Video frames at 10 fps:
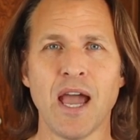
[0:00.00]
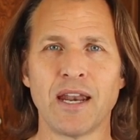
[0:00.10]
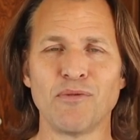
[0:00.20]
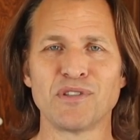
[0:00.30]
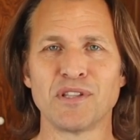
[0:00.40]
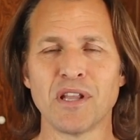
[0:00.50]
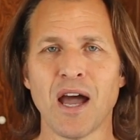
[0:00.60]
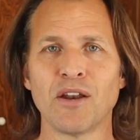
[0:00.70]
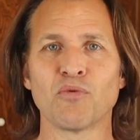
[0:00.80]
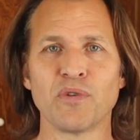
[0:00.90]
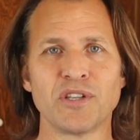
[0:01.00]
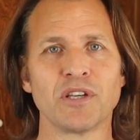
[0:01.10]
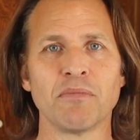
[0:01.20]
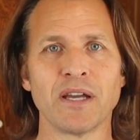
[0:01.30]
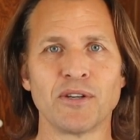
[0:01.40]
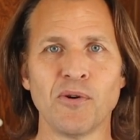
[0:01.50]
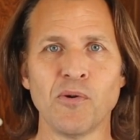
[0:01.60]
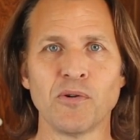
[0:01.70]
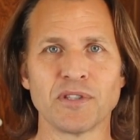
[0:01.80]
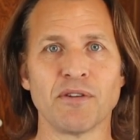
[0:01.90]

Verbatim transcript: and I was not reaching my goals.